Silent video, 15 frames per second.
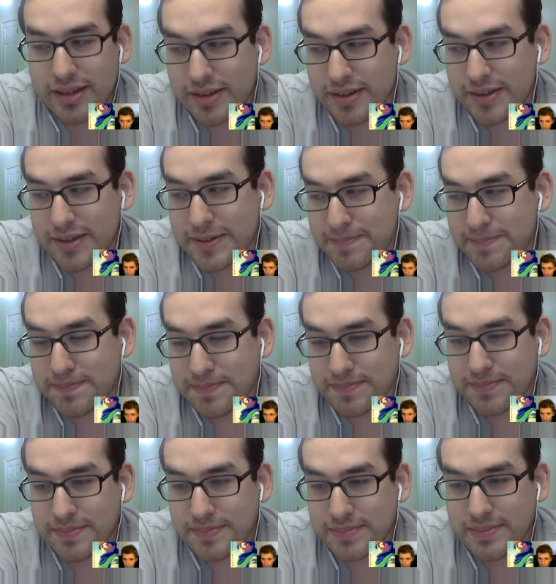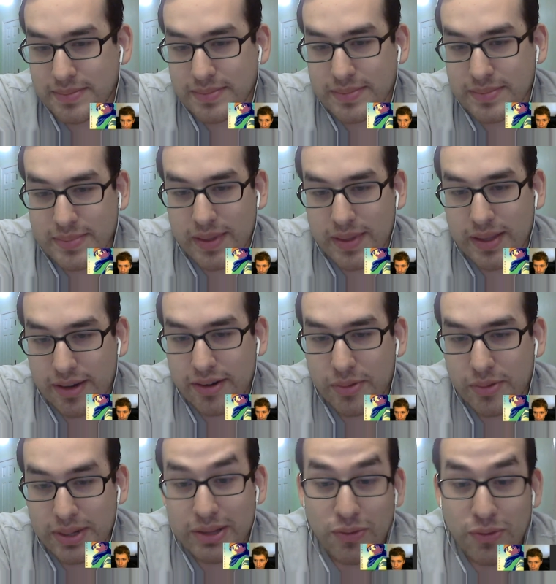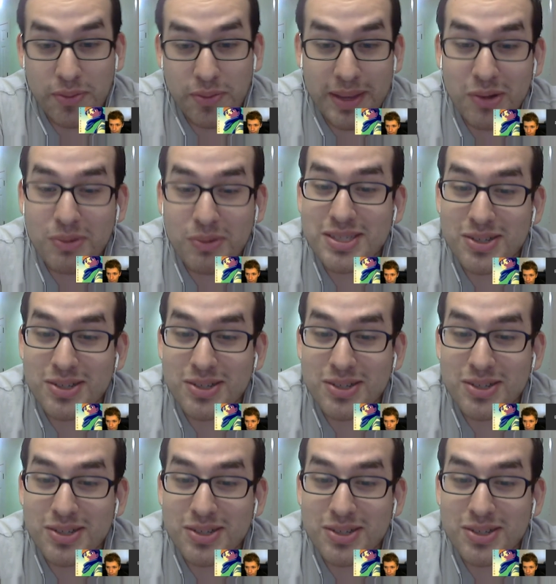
Um, I don't know. Doflamingo was a